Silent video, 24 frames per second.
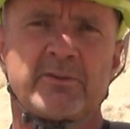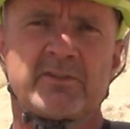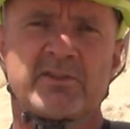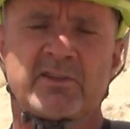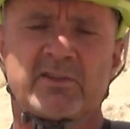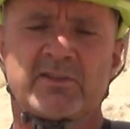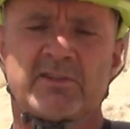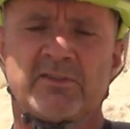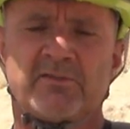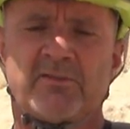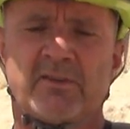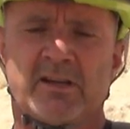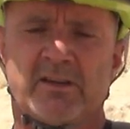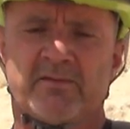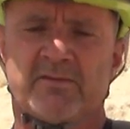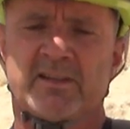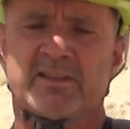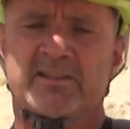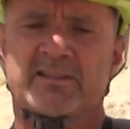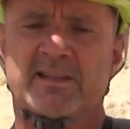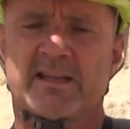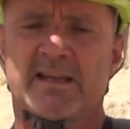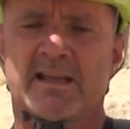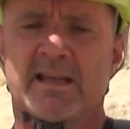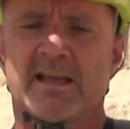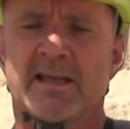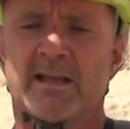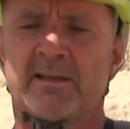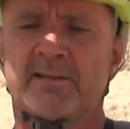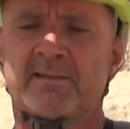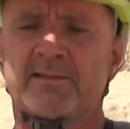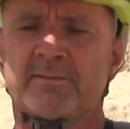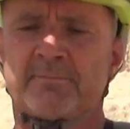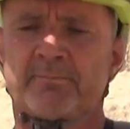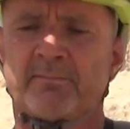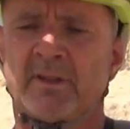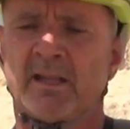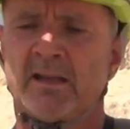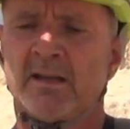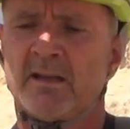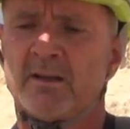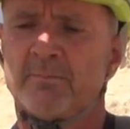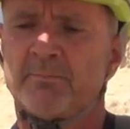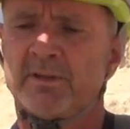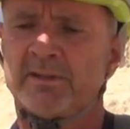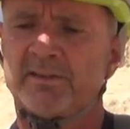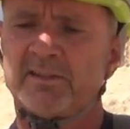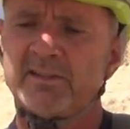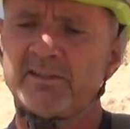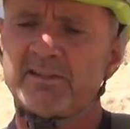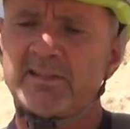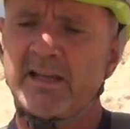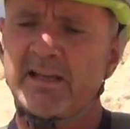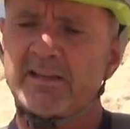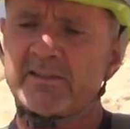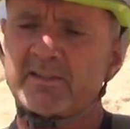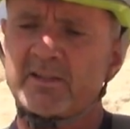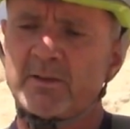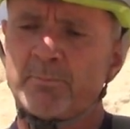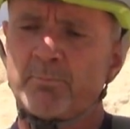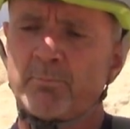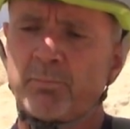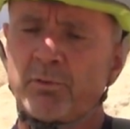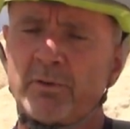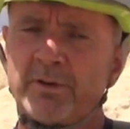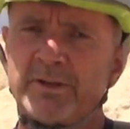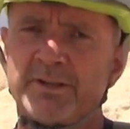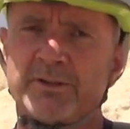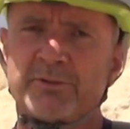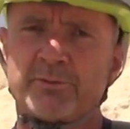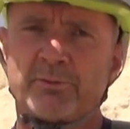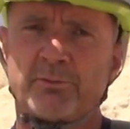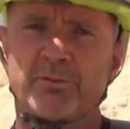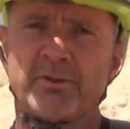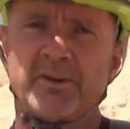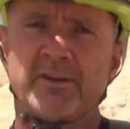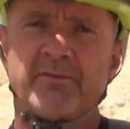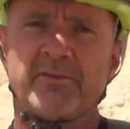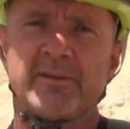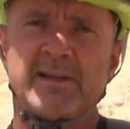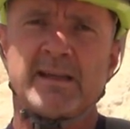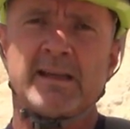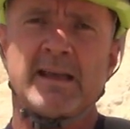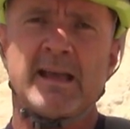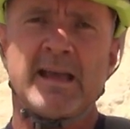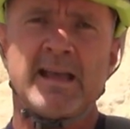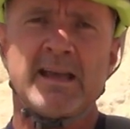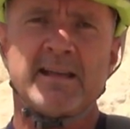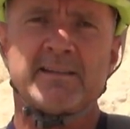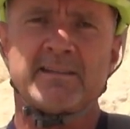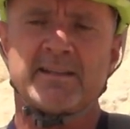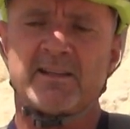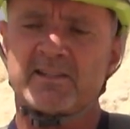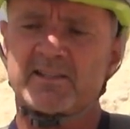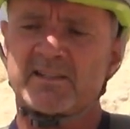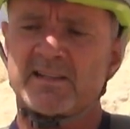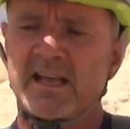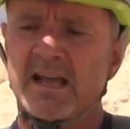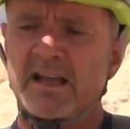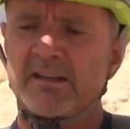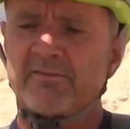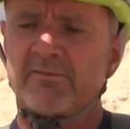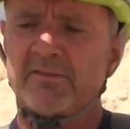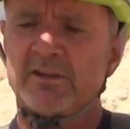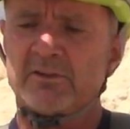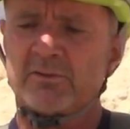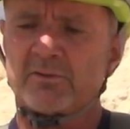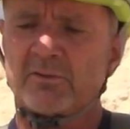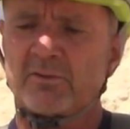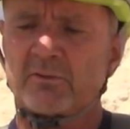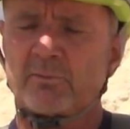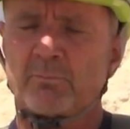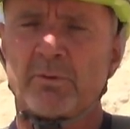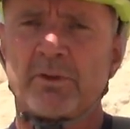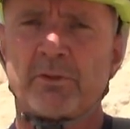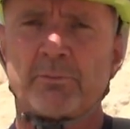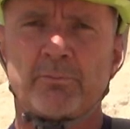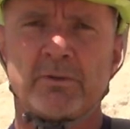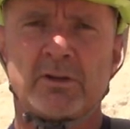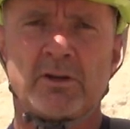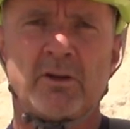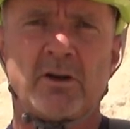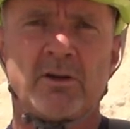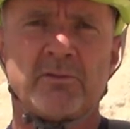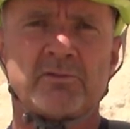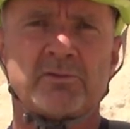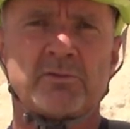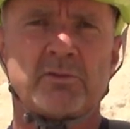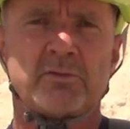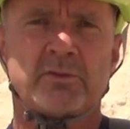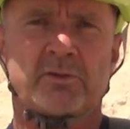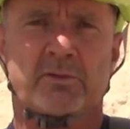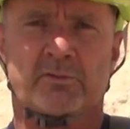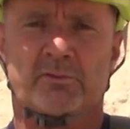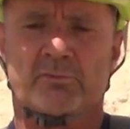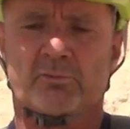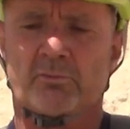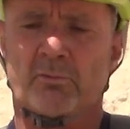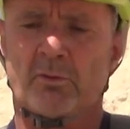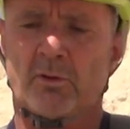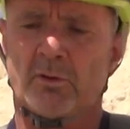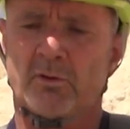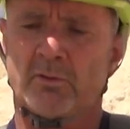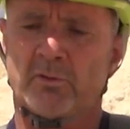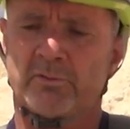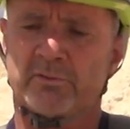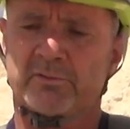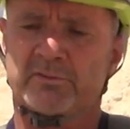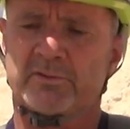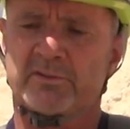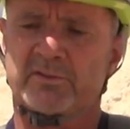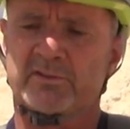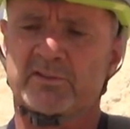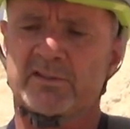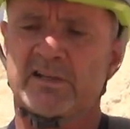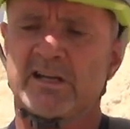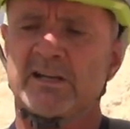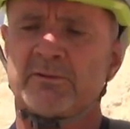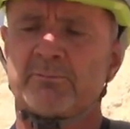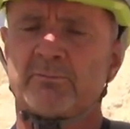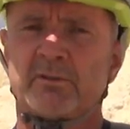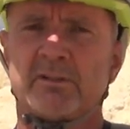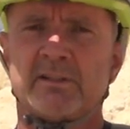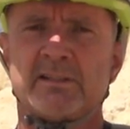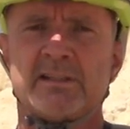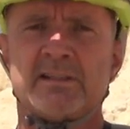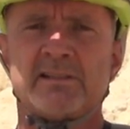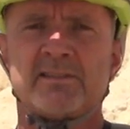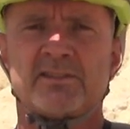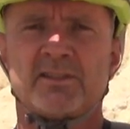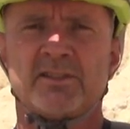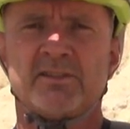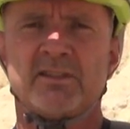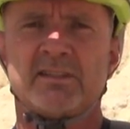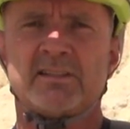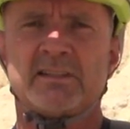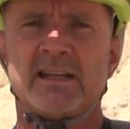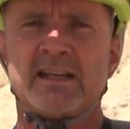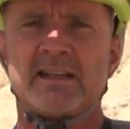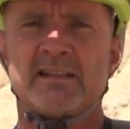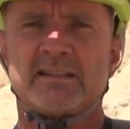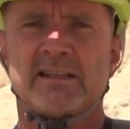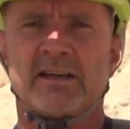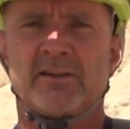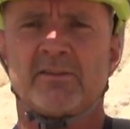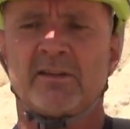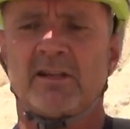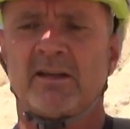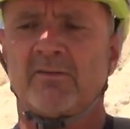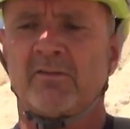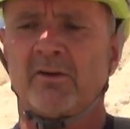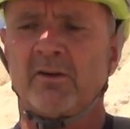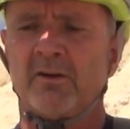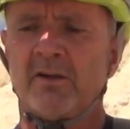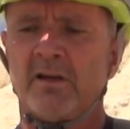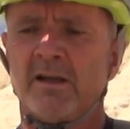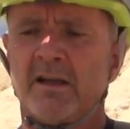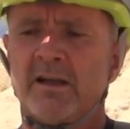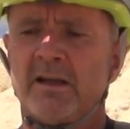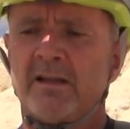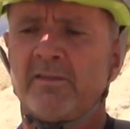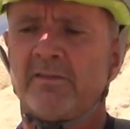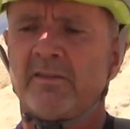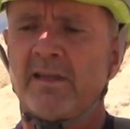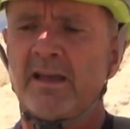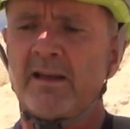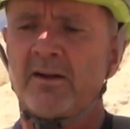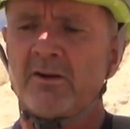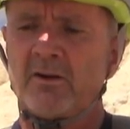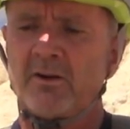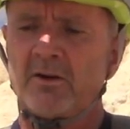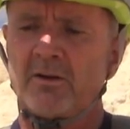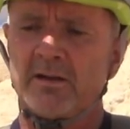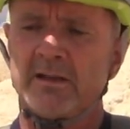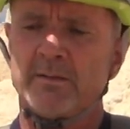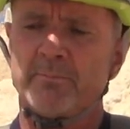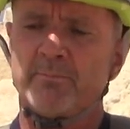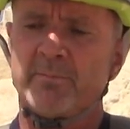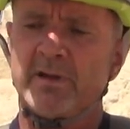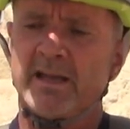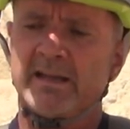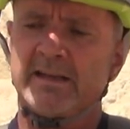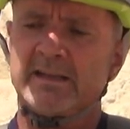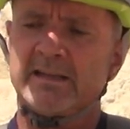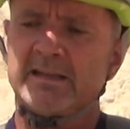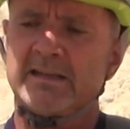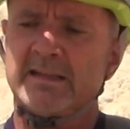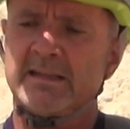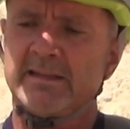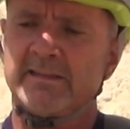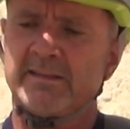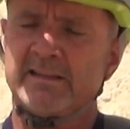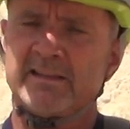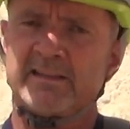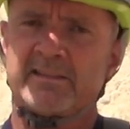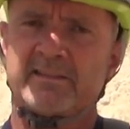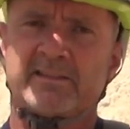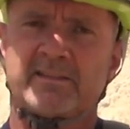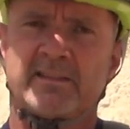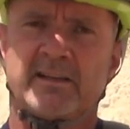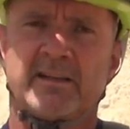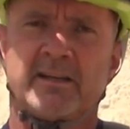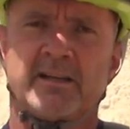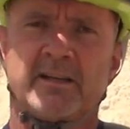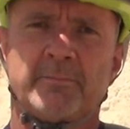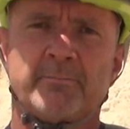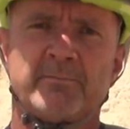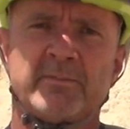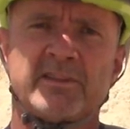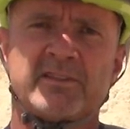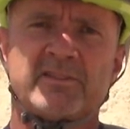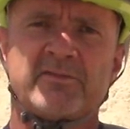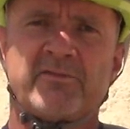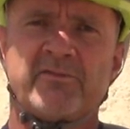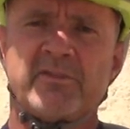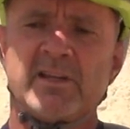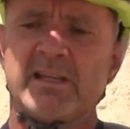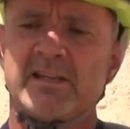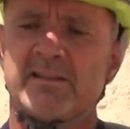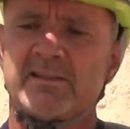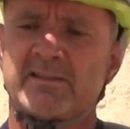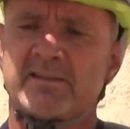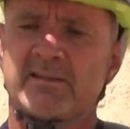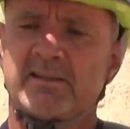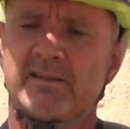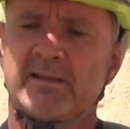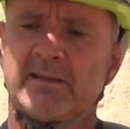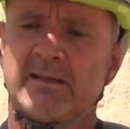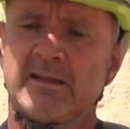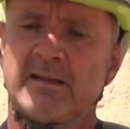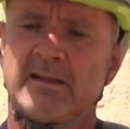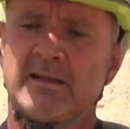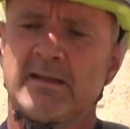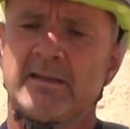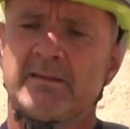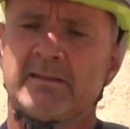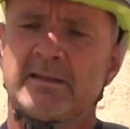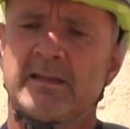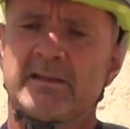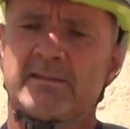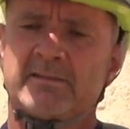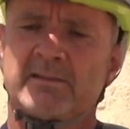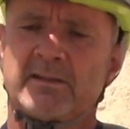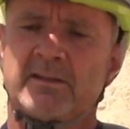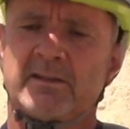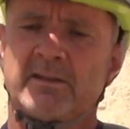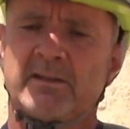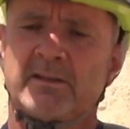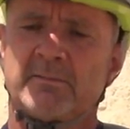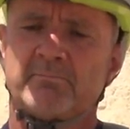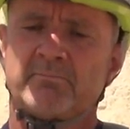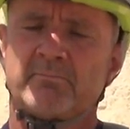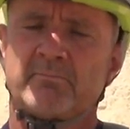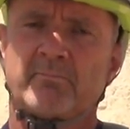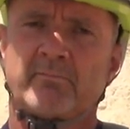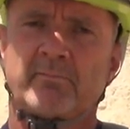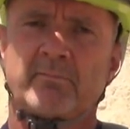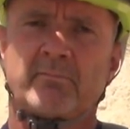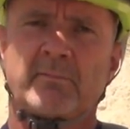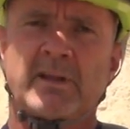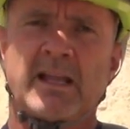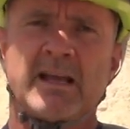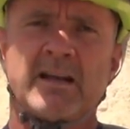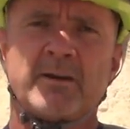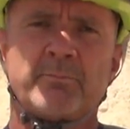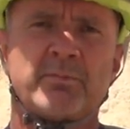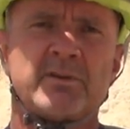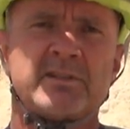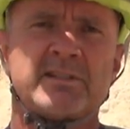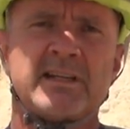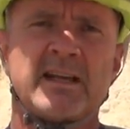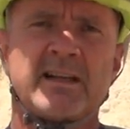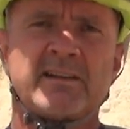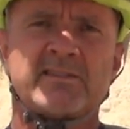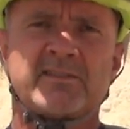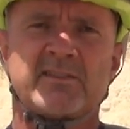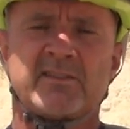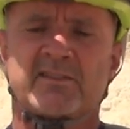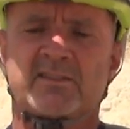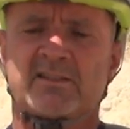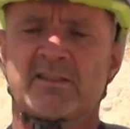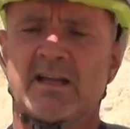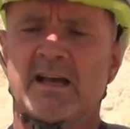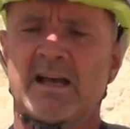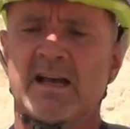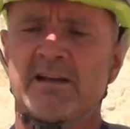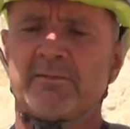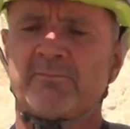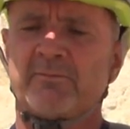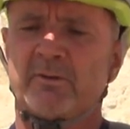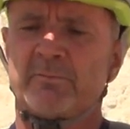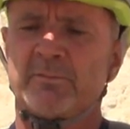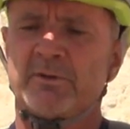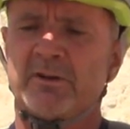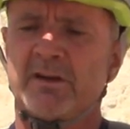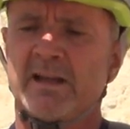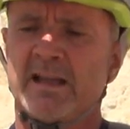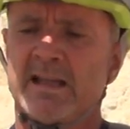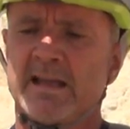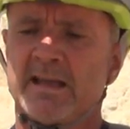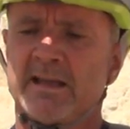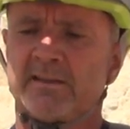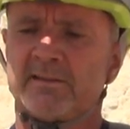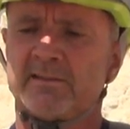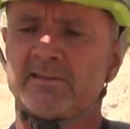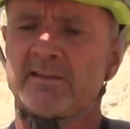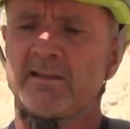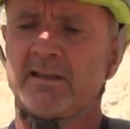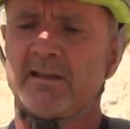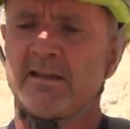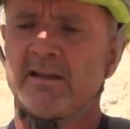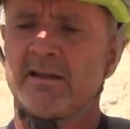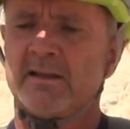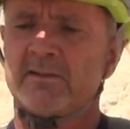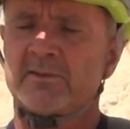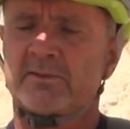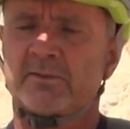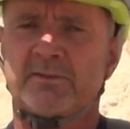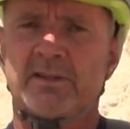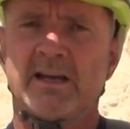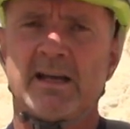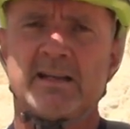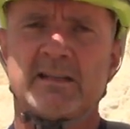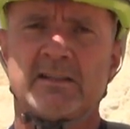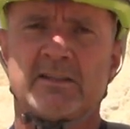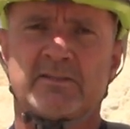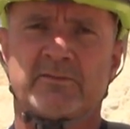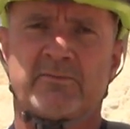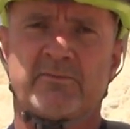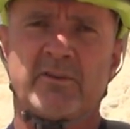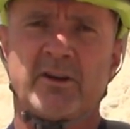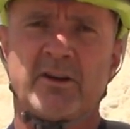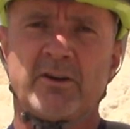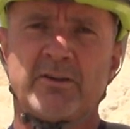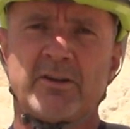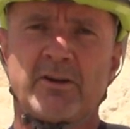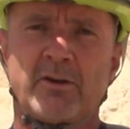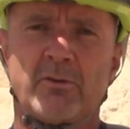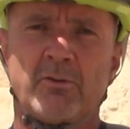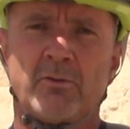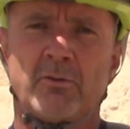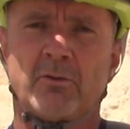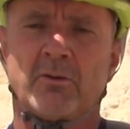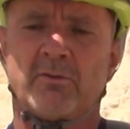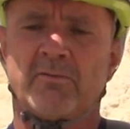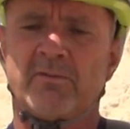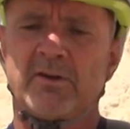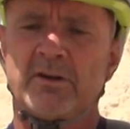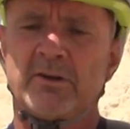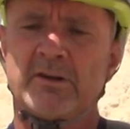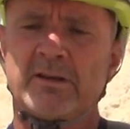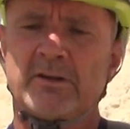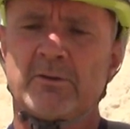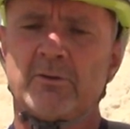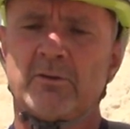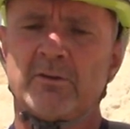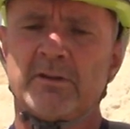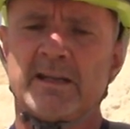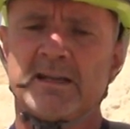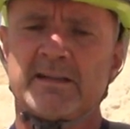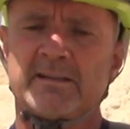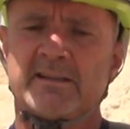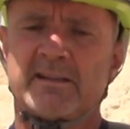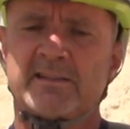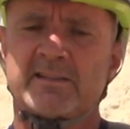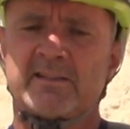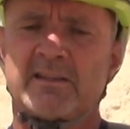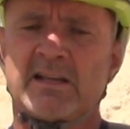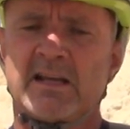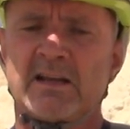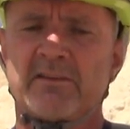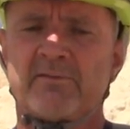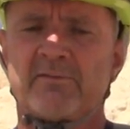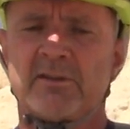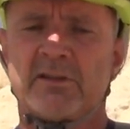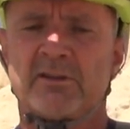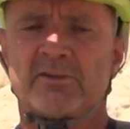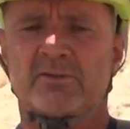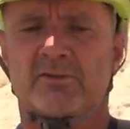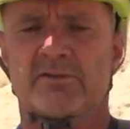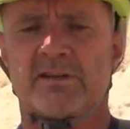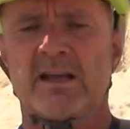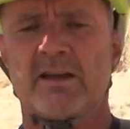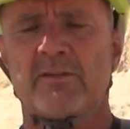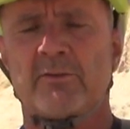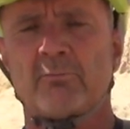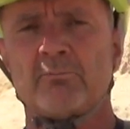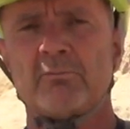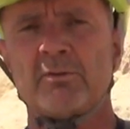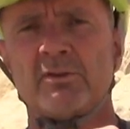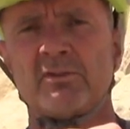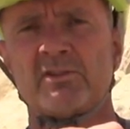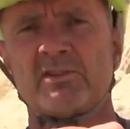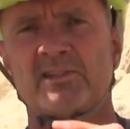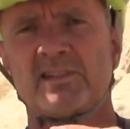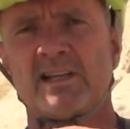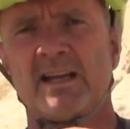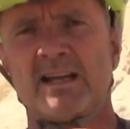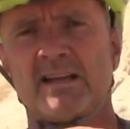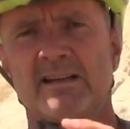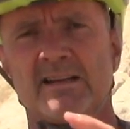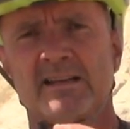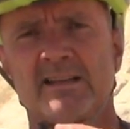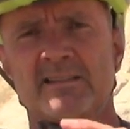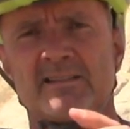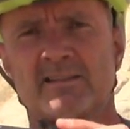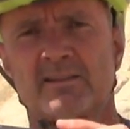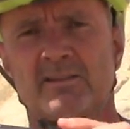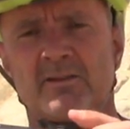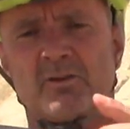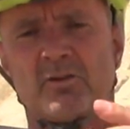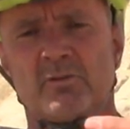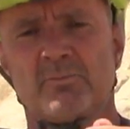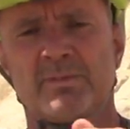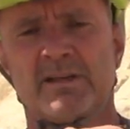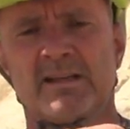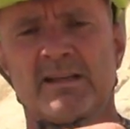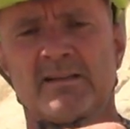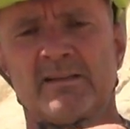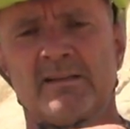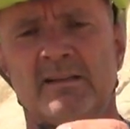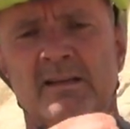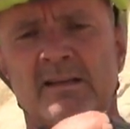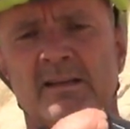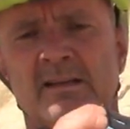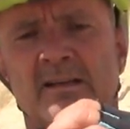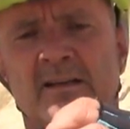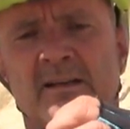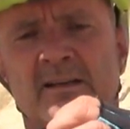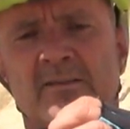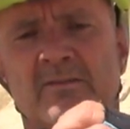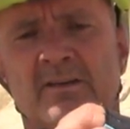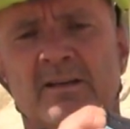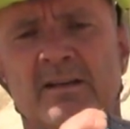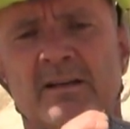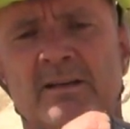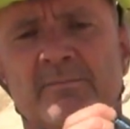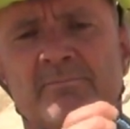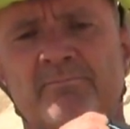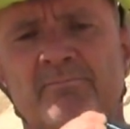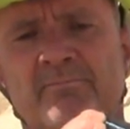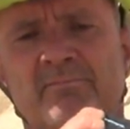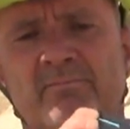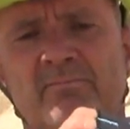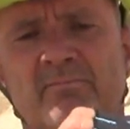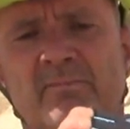three sixty-five S A S, but this has some pretty terrific anti-snag features with regards to the controls, the slide release and the takedown lever. They are embedded in this, uh, this fence that uh, kind of protects the slide from your hands. So that is very cool, very cool anti-snag feature. Now the rear sight is a little bit of a,